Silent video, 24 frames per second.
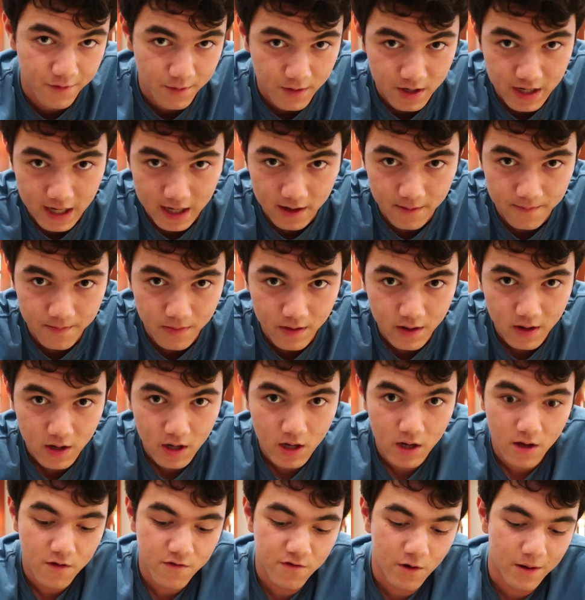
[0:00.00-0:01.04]
from the deck.
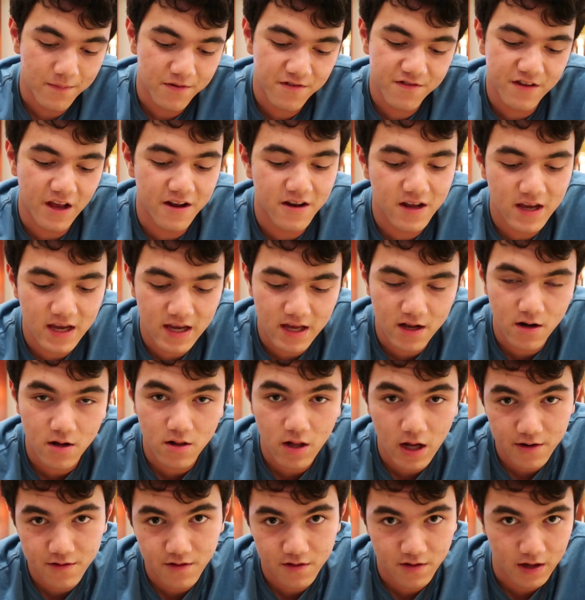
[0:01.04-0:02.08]
So I'm sending it a
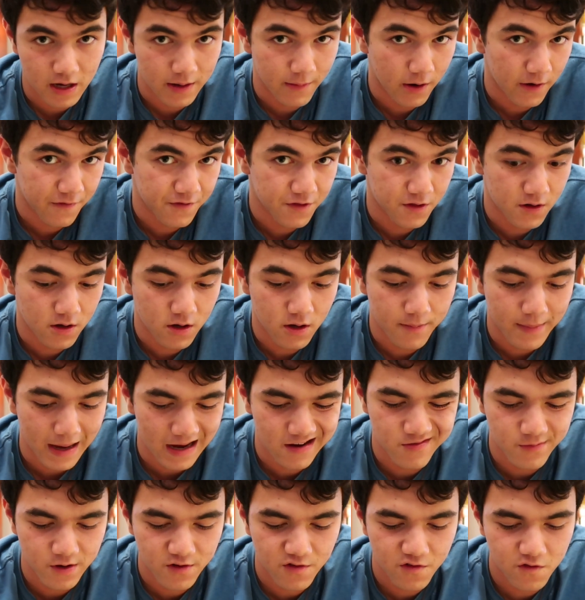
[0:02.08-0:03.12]
lot of the time off the
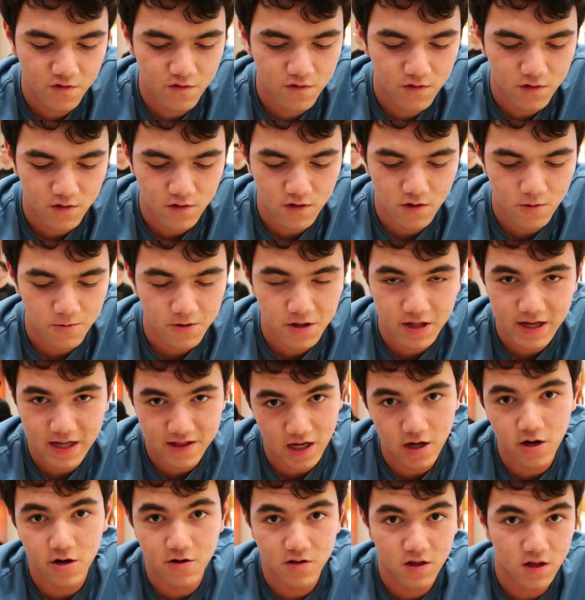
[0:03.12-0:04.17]
Maximus to really get
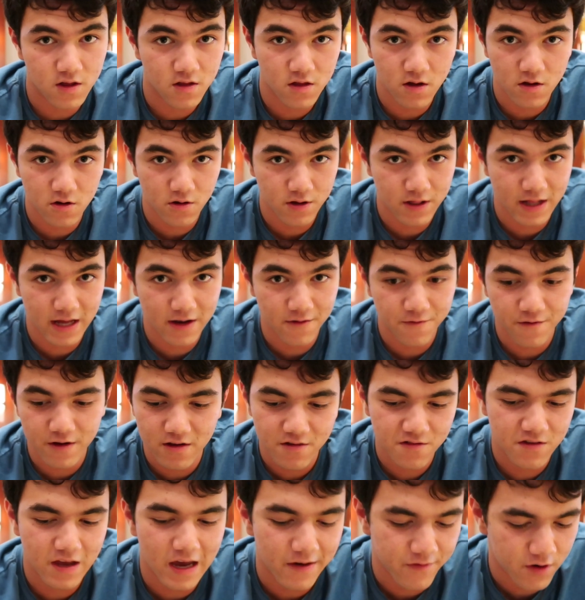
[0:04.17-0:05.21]
that Cartesia during the end
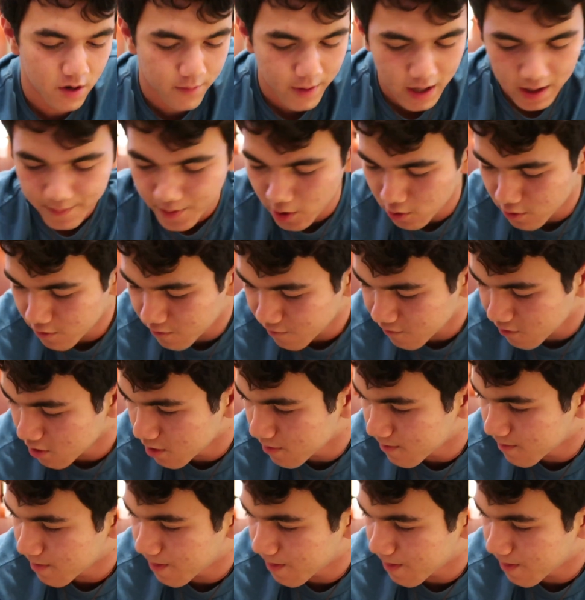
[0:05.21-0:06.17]
phase to have it on my opponent's turn.